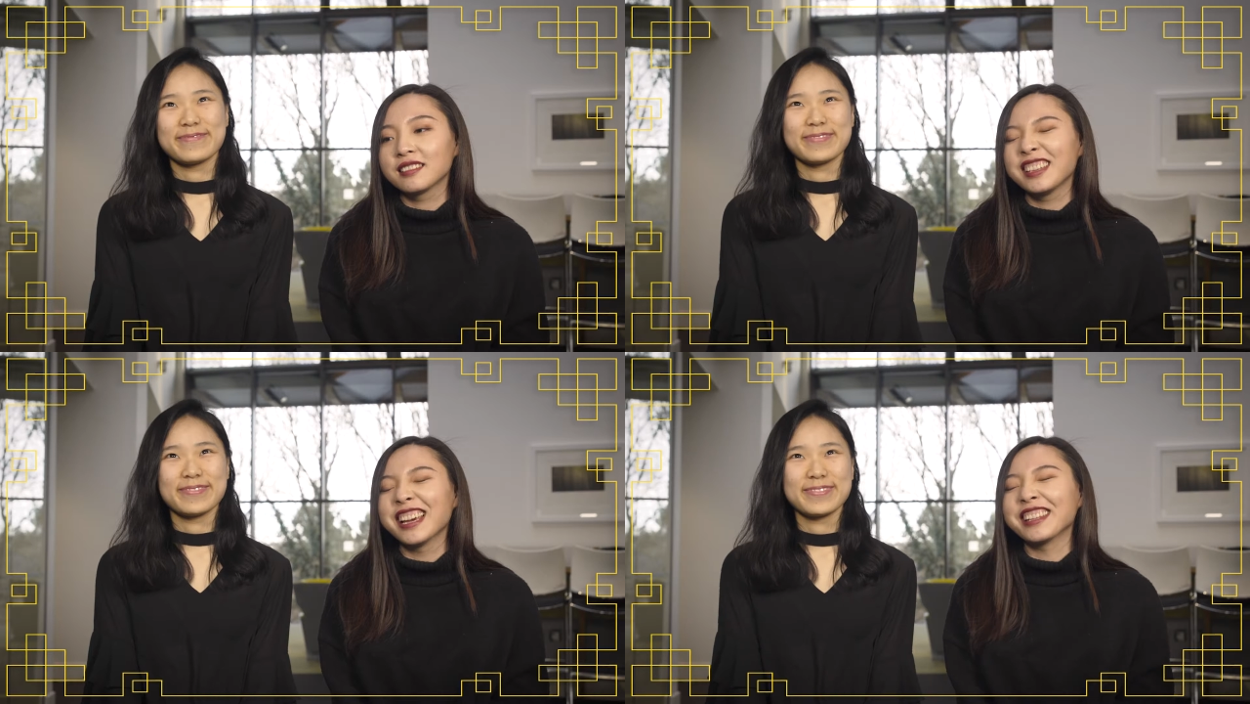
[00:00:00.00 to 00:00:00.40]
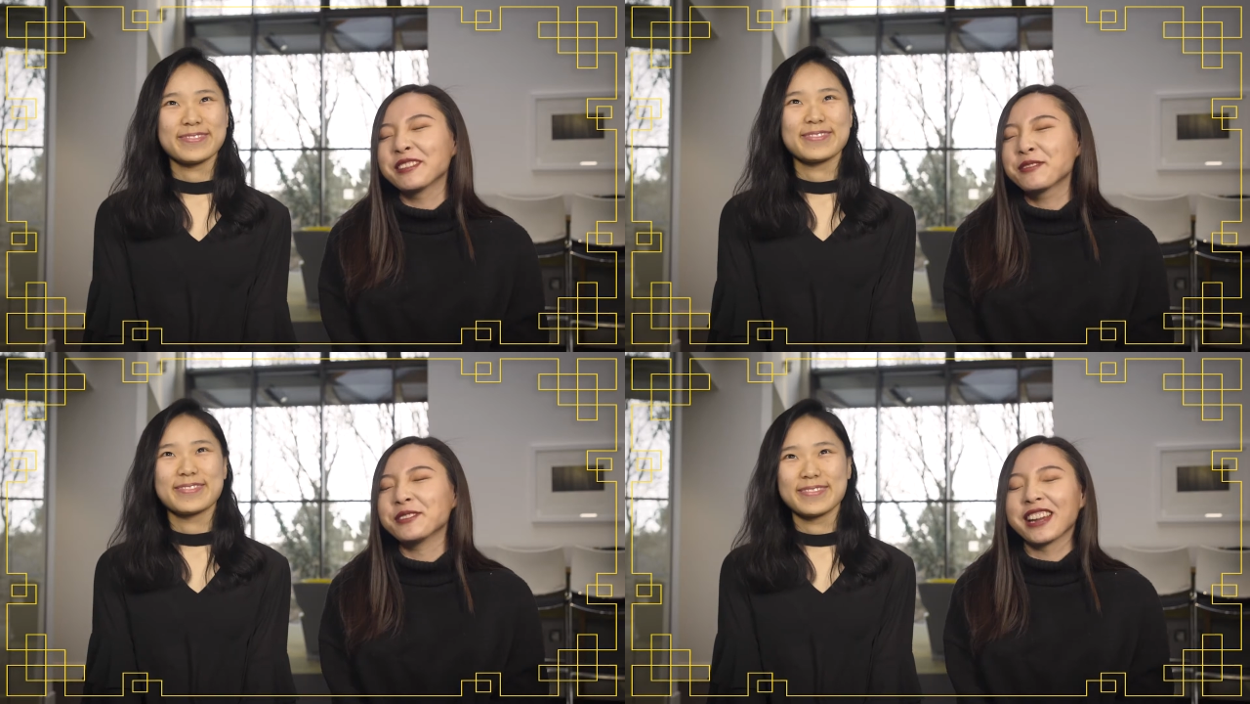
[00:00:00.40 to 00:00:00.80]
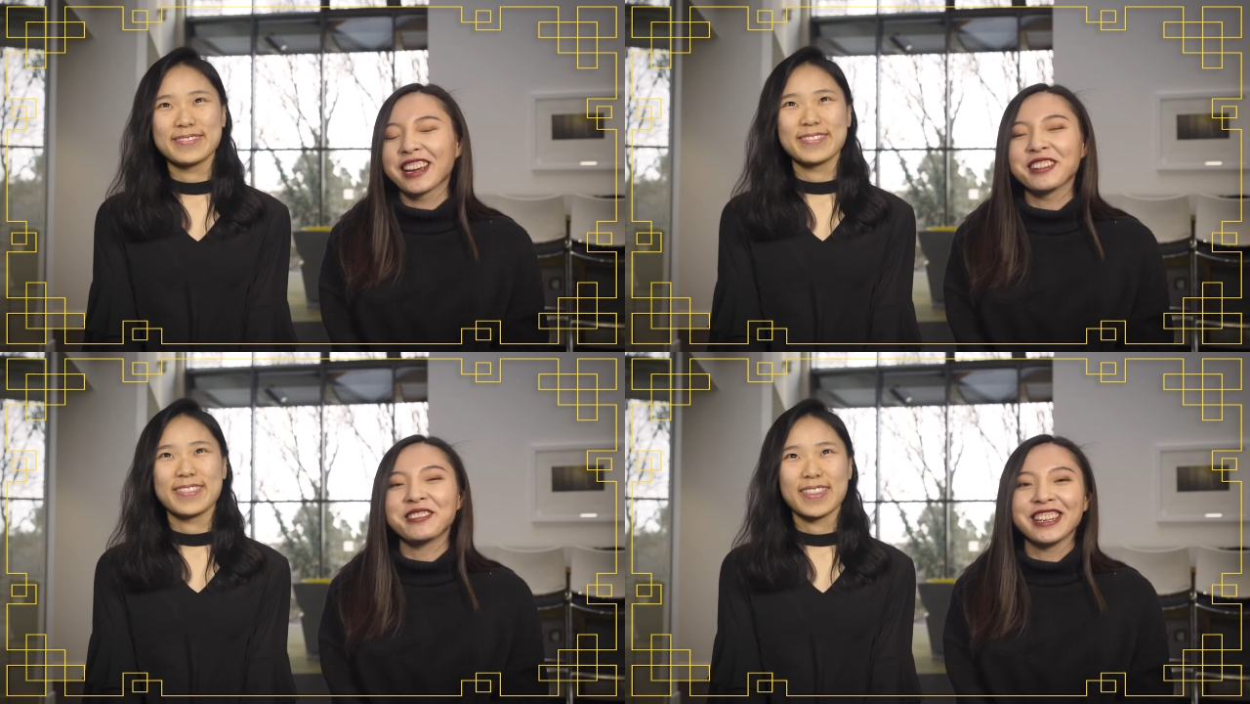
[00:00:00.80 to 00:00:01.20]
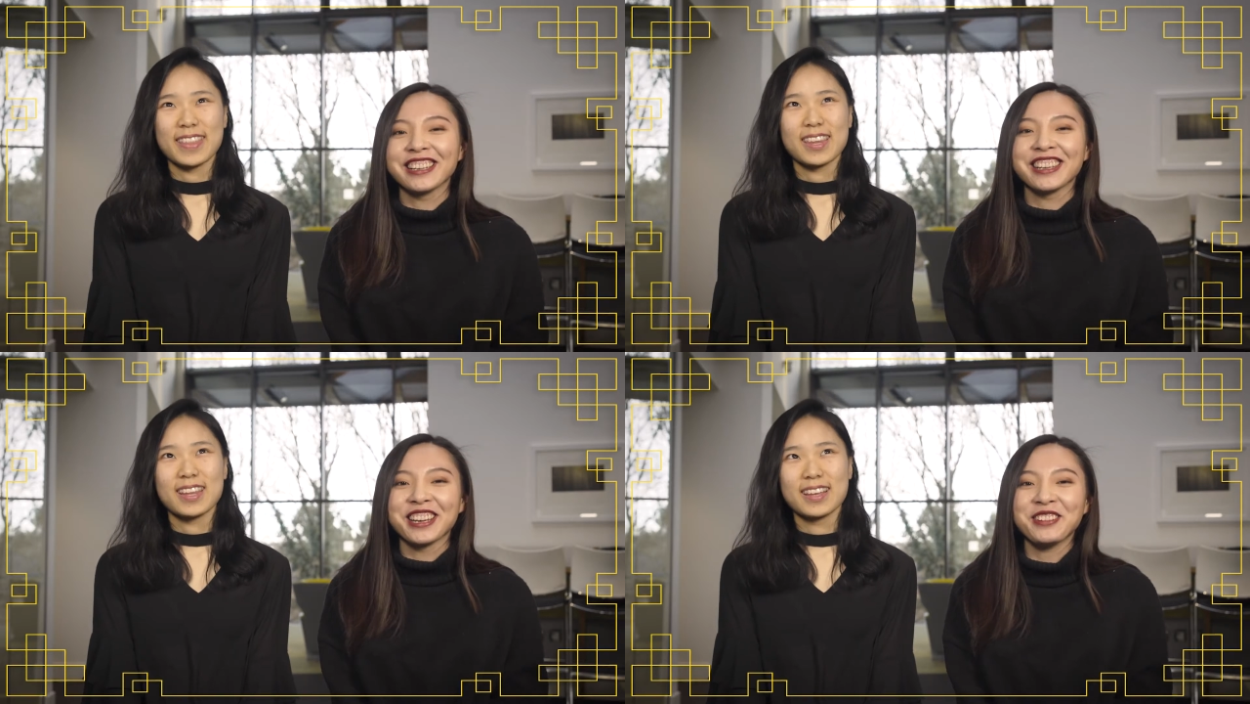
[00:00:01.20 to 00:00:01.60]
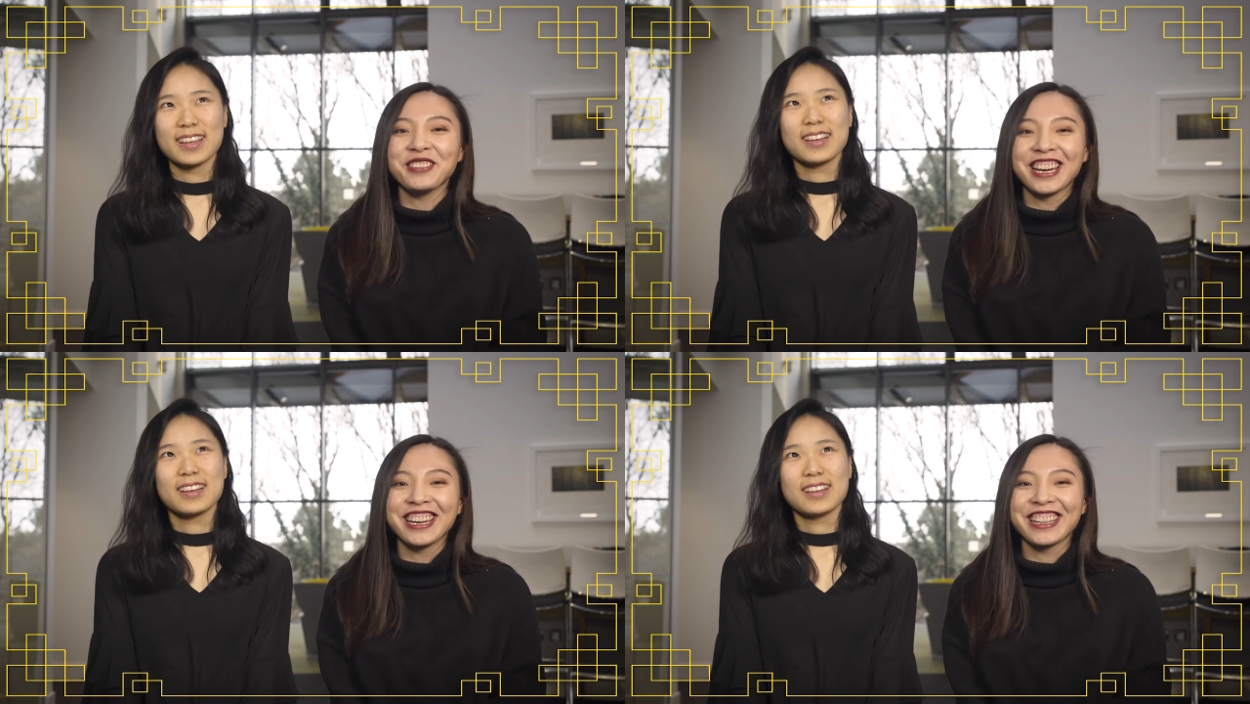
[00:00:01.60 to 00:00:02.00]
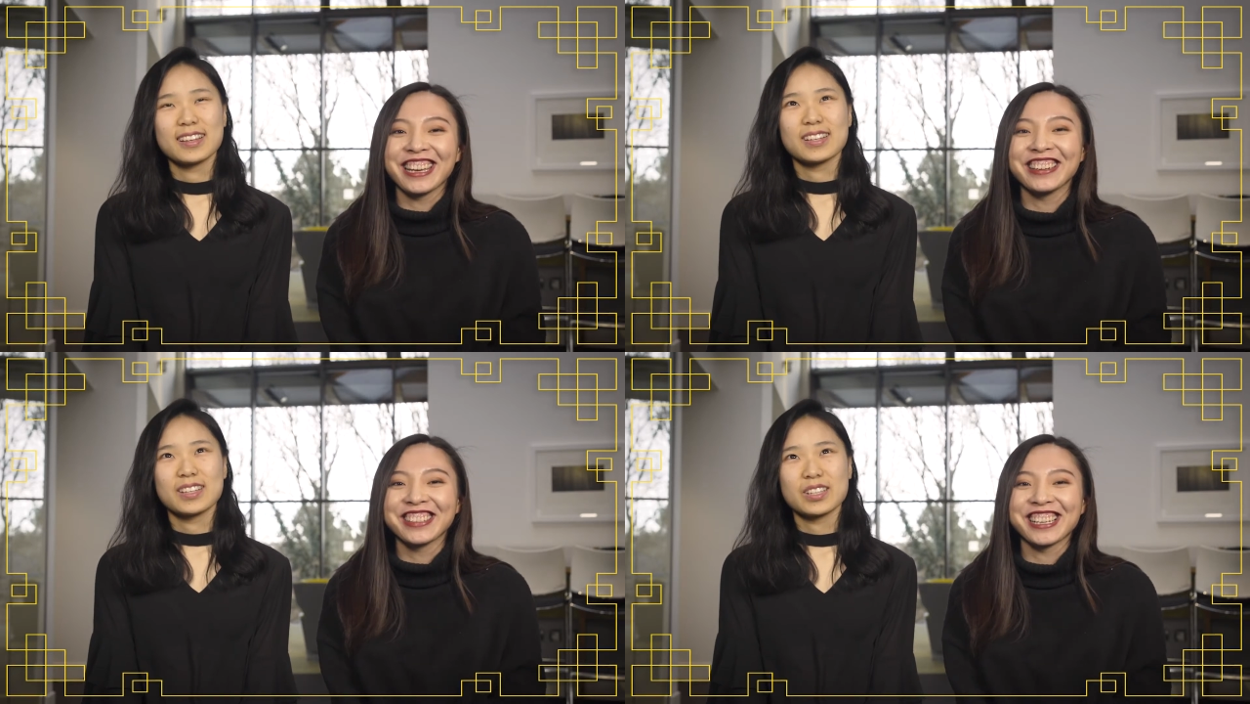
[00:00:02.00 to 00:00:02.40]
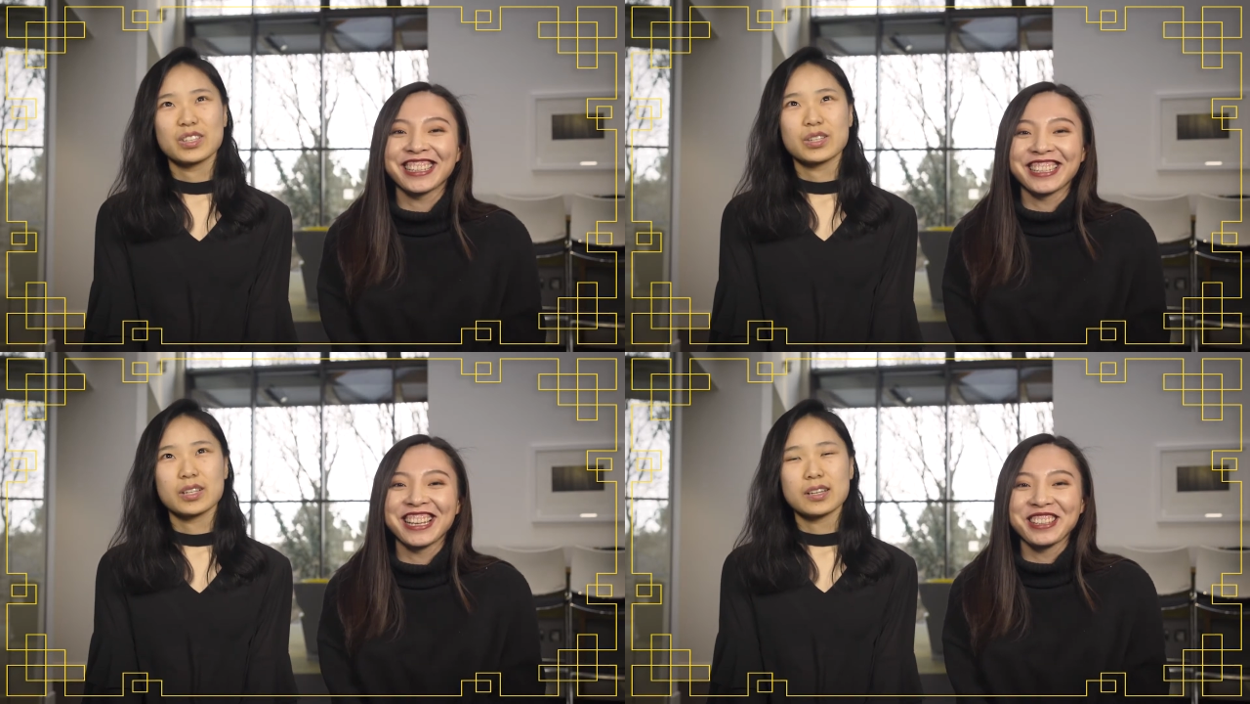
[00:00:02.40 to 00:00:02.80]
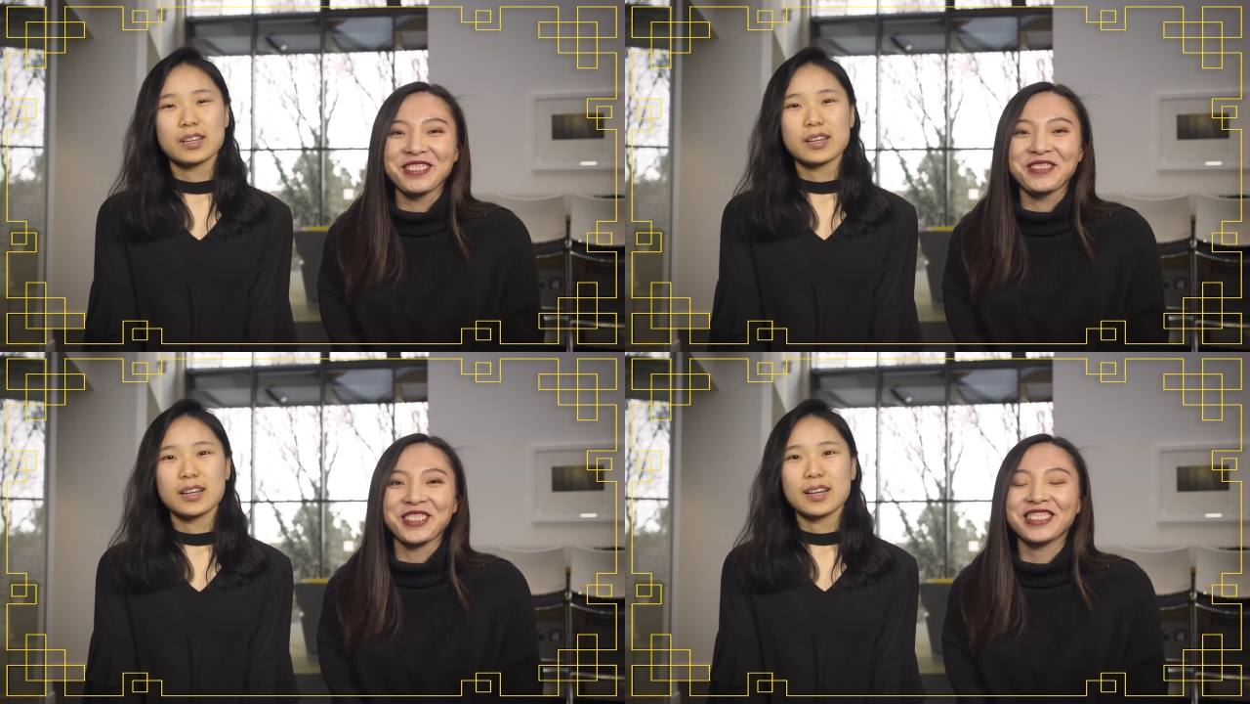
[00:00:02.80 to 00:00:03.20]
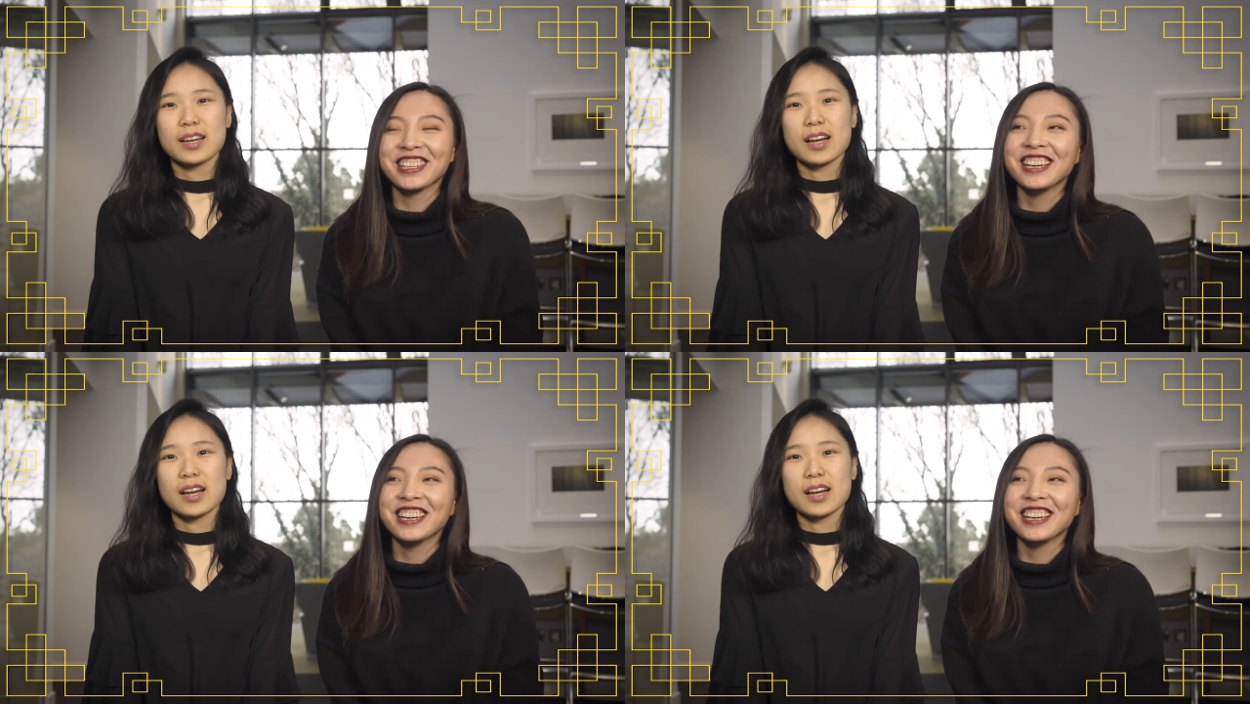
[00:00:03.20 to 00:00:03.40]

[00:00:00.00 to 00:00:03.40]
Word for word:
Speaker 1: Yeah, the food. I can't really think of anything else other than the food.